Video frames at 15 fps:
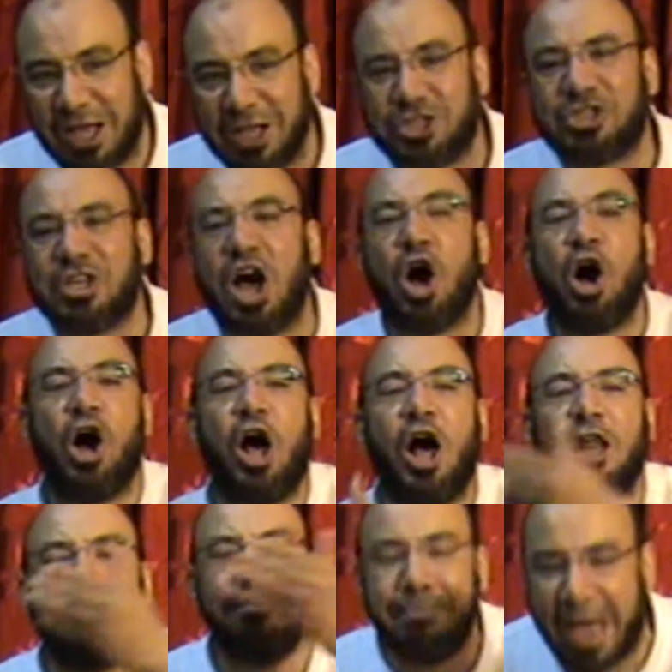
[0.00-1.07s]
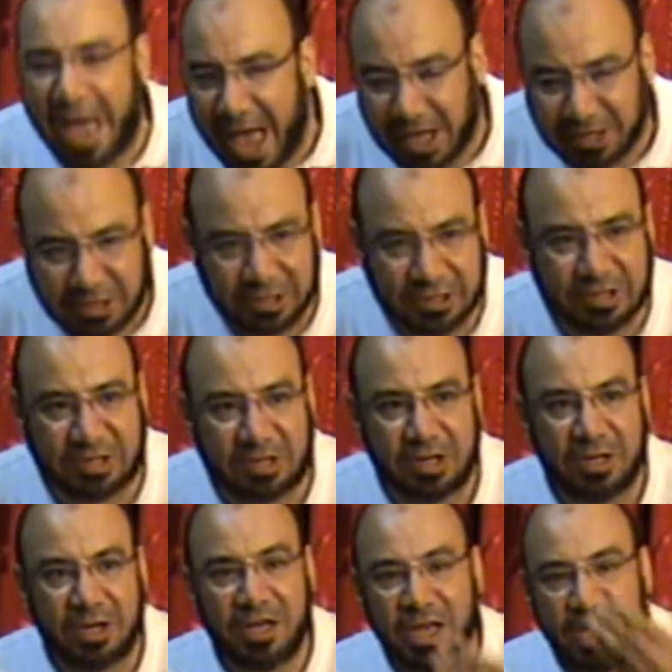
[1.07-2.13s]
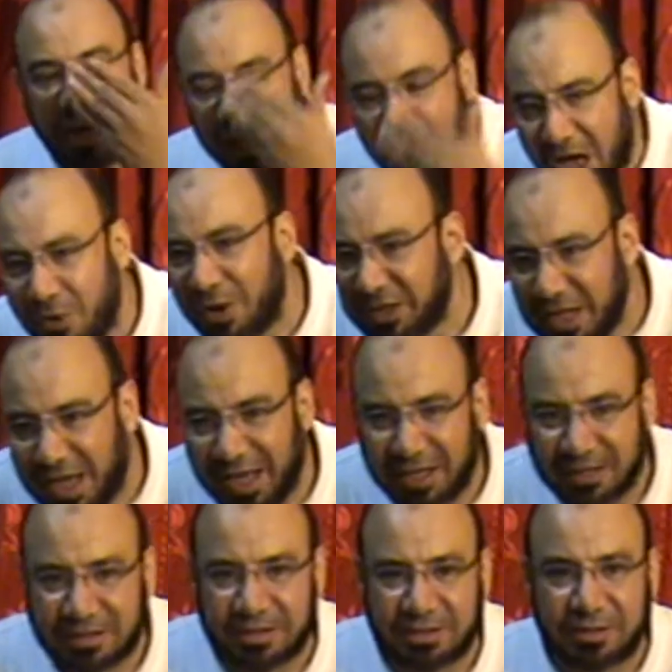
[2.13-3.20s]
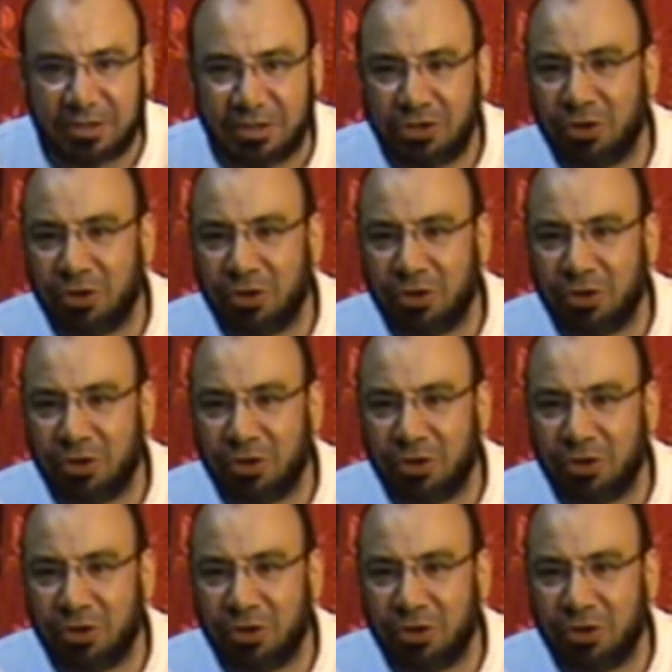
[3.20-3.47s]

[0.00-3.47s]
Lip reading: it's a whole mess nowadays.